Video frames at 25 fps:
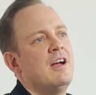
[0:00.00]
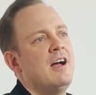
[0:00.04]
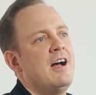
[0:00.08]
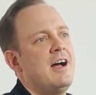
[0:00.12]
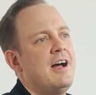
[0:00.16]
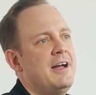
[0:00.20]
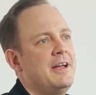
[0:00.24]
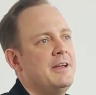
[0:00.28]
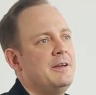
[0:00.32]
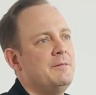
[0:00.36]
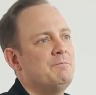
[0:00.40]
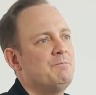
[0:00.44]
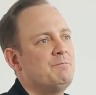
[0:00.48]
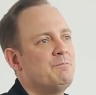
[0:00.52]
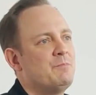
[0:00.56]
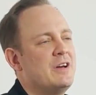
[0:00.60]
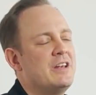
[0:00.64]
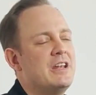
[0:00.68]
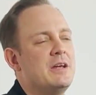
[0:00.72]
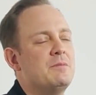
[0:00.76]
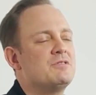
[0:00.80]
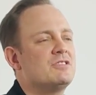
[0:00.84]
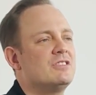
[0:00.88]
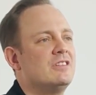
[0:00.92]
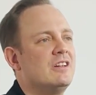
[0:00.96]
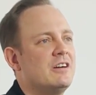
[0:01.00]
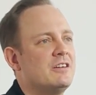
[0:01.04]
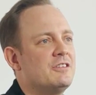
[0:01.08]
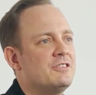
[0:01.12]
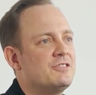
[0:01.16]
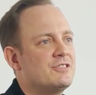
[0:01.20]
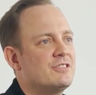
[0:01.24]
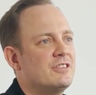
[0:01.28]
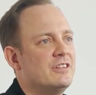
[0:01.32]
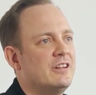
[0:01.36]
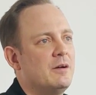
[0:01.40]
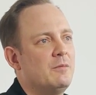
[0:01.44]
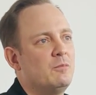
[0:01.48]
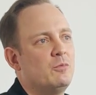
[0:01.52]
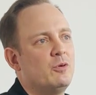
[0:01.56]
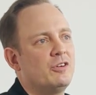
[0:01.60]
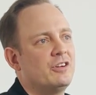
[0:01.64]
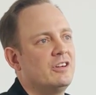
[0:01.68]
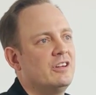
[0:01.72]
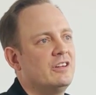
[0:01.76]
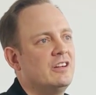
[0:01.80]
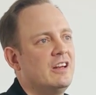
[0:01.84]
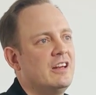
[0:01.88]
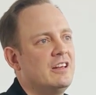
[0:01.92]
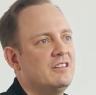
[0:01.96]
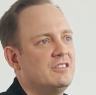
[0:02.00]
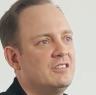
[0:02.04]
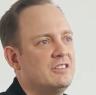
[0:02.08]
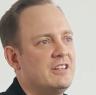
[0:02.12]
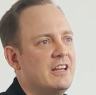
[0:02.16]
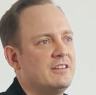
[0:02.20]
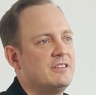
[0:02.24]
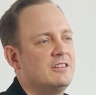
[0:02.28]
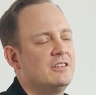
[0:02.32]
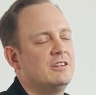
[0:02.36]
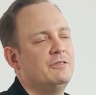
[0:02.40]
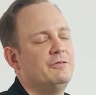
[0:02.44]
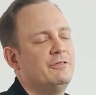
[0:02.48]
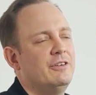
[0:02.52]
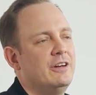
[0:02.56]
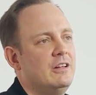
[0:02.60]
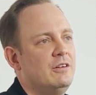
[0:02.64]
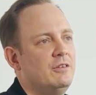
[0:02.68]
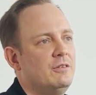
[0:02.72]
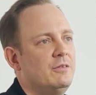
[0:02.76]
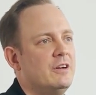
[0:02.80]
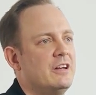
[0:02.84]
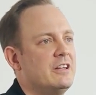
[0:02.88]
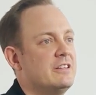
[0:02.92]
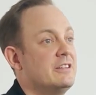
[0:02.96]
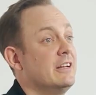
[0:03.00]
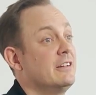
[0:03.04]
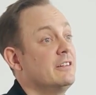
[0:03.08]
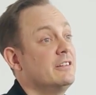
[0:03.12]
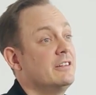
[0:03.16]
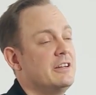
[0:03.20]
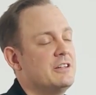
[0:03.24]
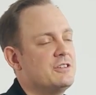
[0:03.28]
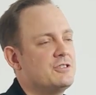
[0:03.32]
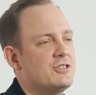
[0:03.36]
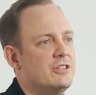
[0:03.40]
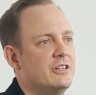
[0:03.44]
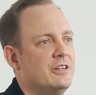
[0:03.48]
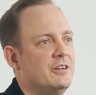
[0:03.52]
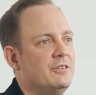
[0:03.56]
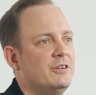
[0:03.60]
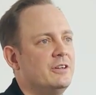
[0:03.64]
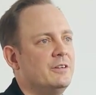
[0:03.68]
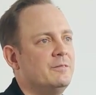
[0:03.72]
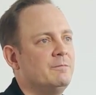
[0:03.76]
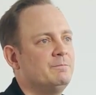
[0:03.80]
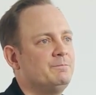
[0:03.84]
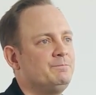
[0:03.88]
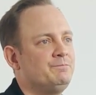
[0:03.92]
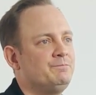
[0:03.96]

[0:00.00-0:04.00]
Hi, my name is Lars and I'm working as a technical fellow at Technica Engineering.